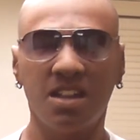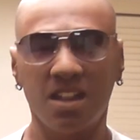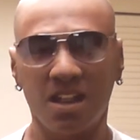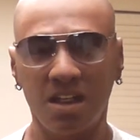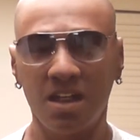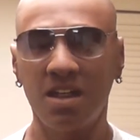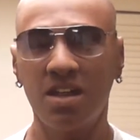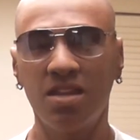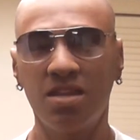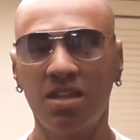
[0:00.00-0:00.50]

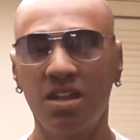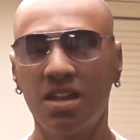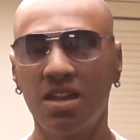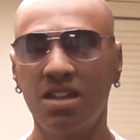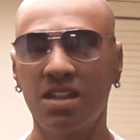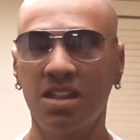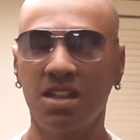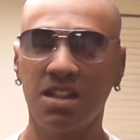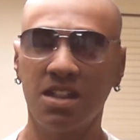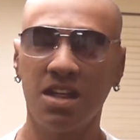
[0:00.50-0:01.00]
Kind of
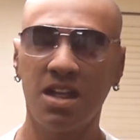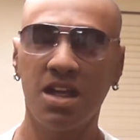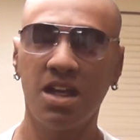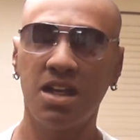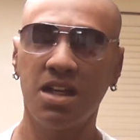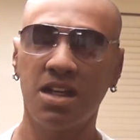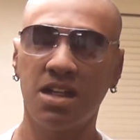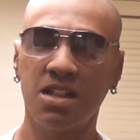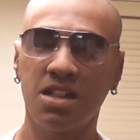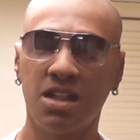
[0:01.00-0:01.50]
feels it's
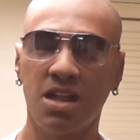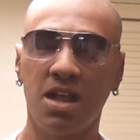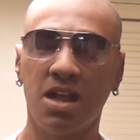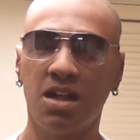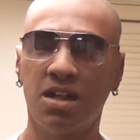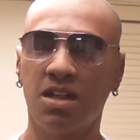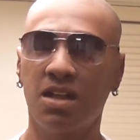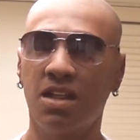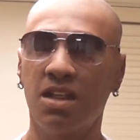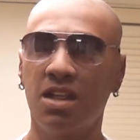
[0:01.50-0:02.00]
not
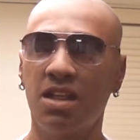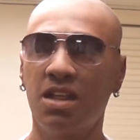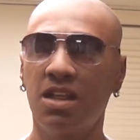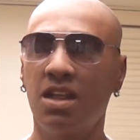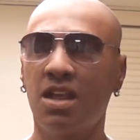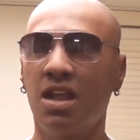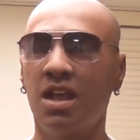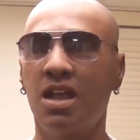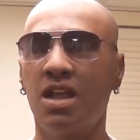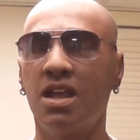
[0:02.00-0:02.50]

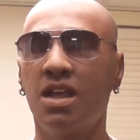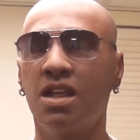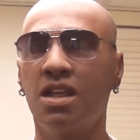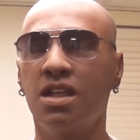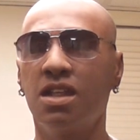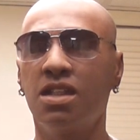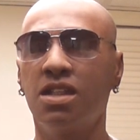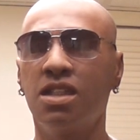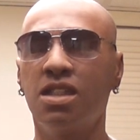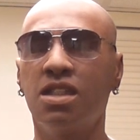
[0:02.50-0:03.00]
exactly
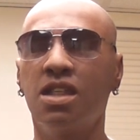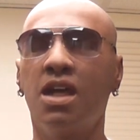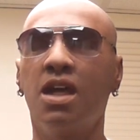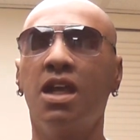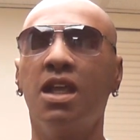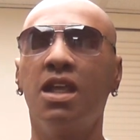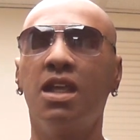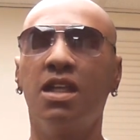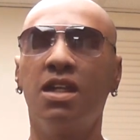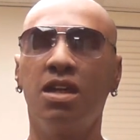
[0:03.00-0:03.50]
as
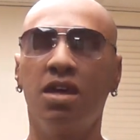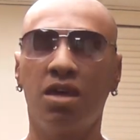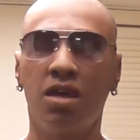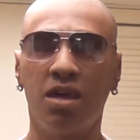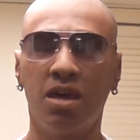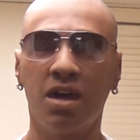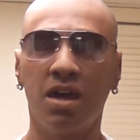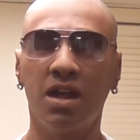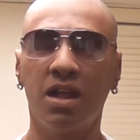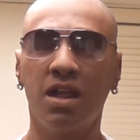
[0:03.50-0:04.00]
tight
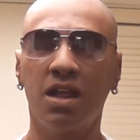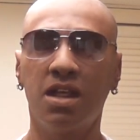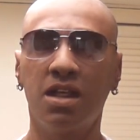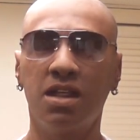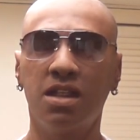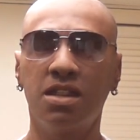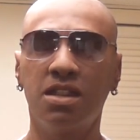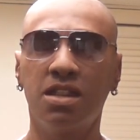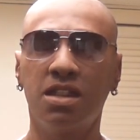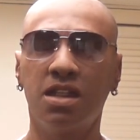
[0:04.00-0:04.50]
or
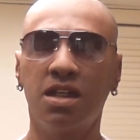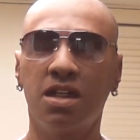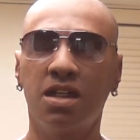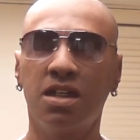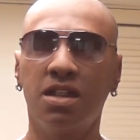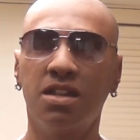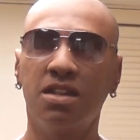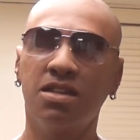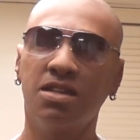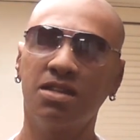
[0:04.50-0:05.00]
as
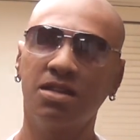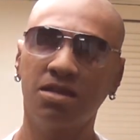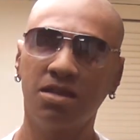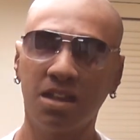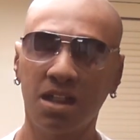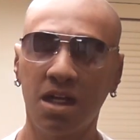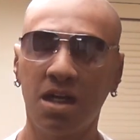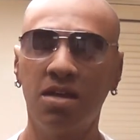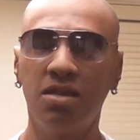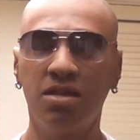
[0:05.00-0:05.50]

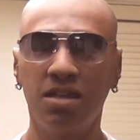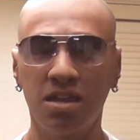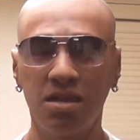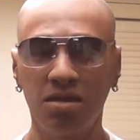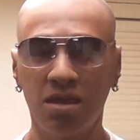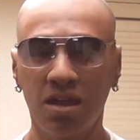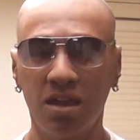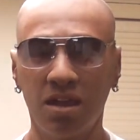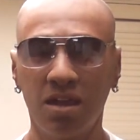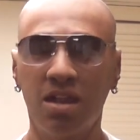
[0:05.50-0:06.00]

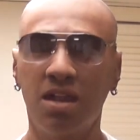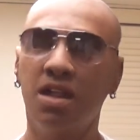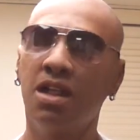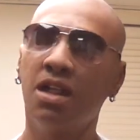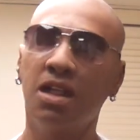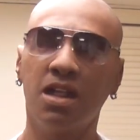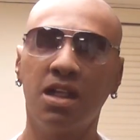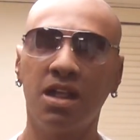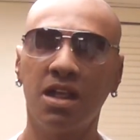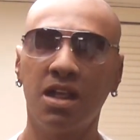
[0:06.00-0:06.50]
comfortable
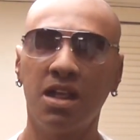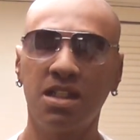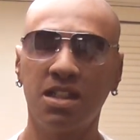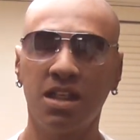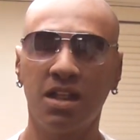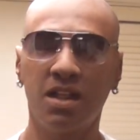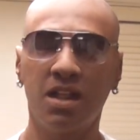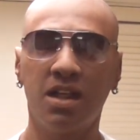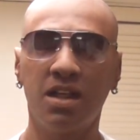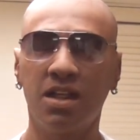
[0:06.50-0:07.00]
as
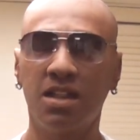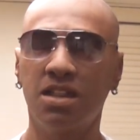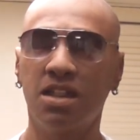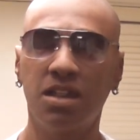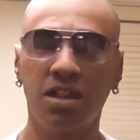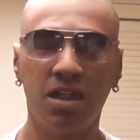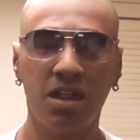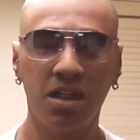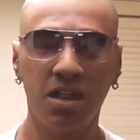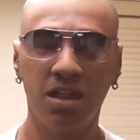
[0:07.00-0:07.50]
they'd like it to
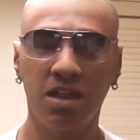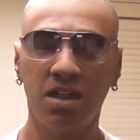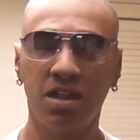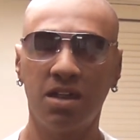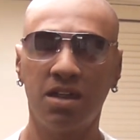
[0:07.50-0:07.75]
look.